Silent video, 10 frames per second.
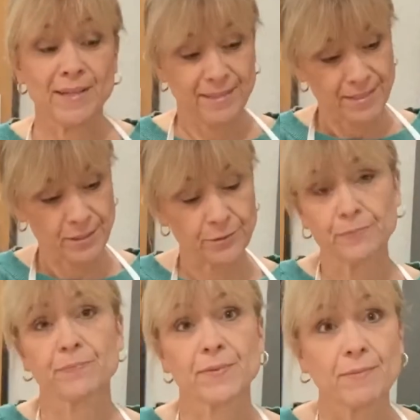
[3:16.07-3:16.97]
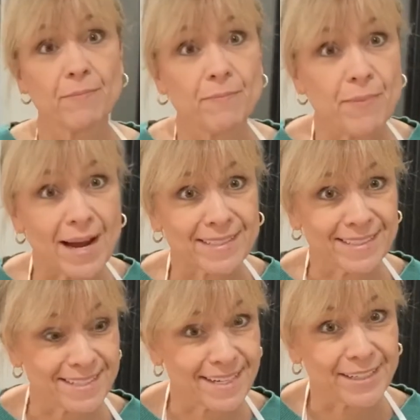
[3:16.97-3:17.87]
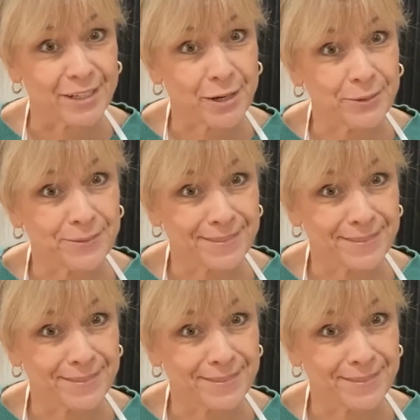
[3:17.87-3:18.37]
So back to the second coat.